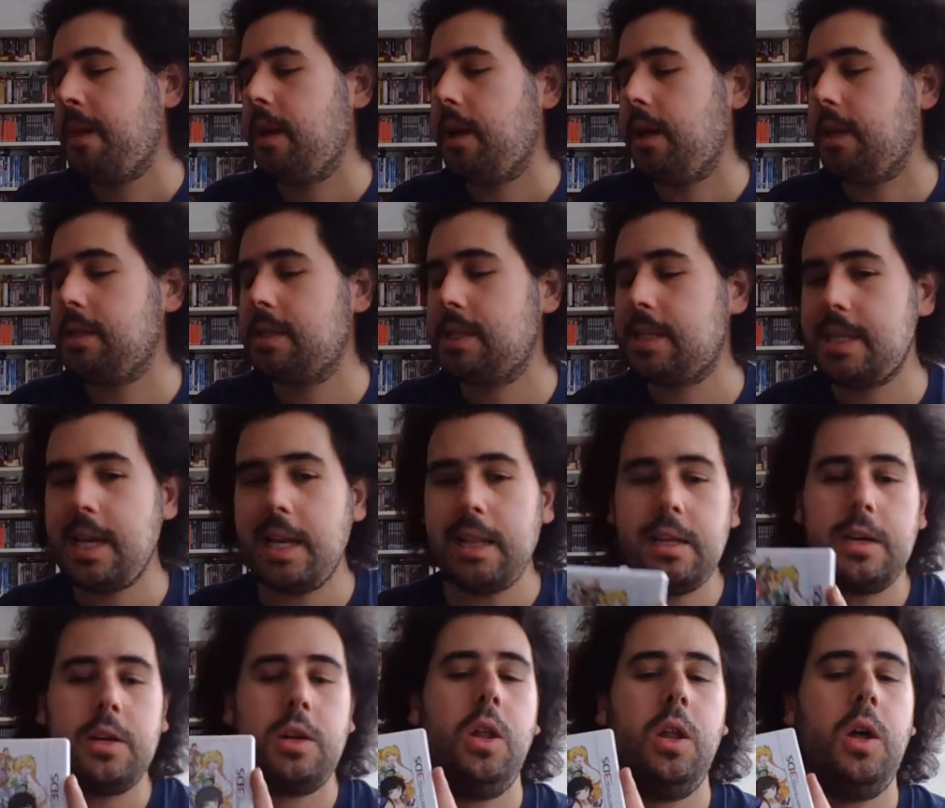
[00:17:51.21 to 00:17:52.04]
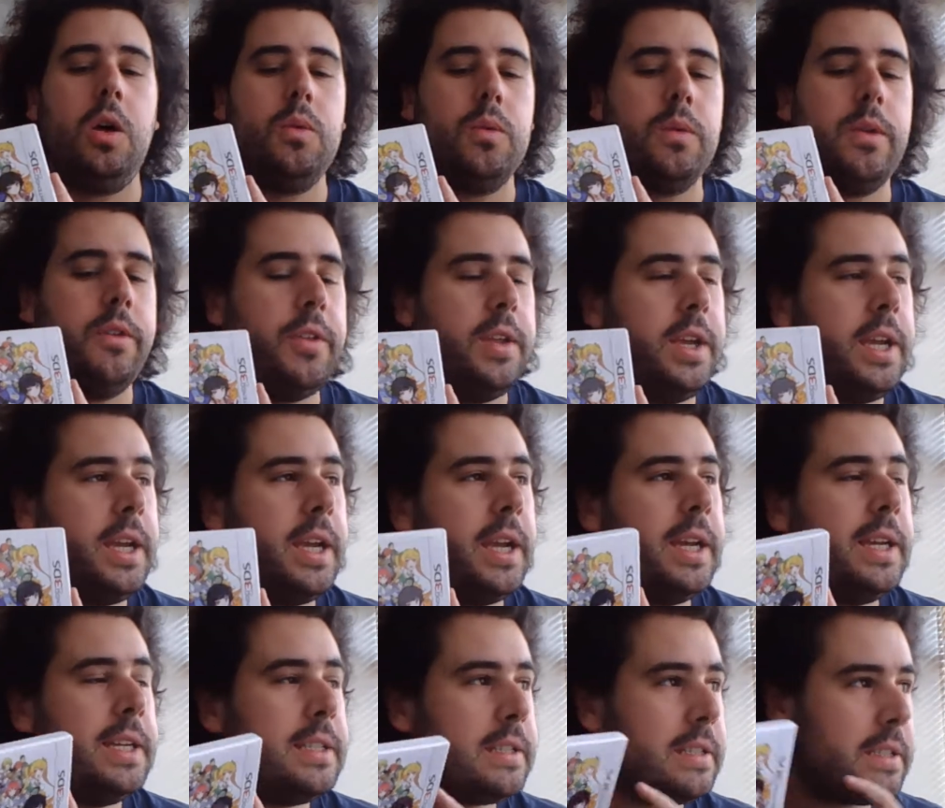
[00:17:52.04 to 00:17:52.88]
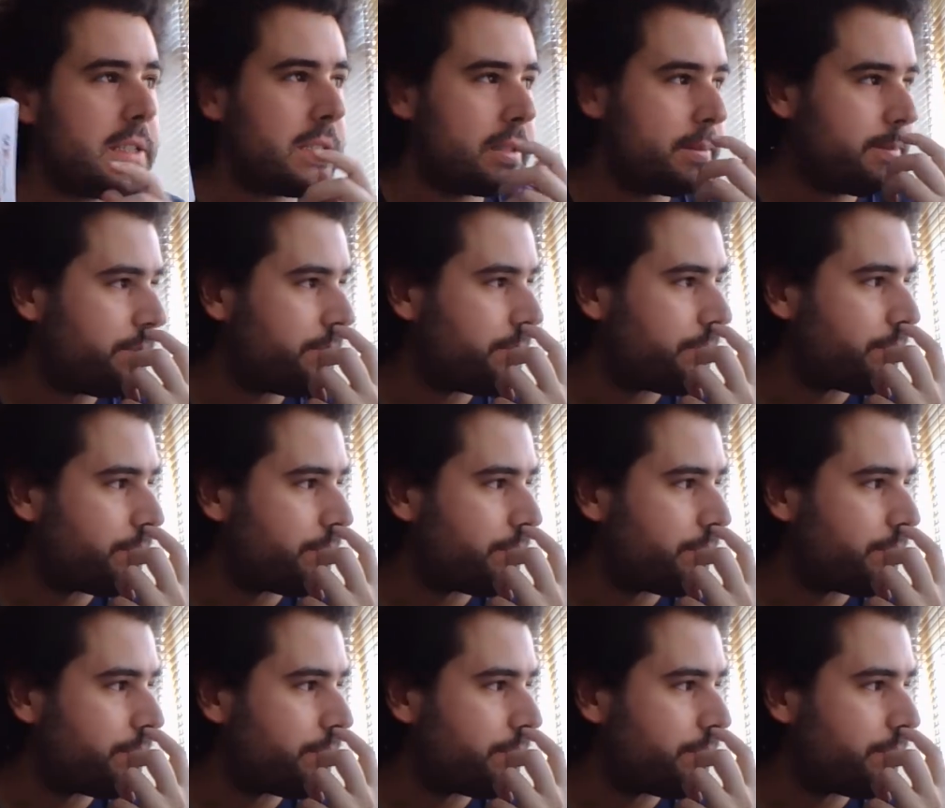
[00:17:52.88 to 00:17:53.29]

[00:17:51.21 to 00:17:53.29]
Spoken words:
And Stella Glow, the thing is,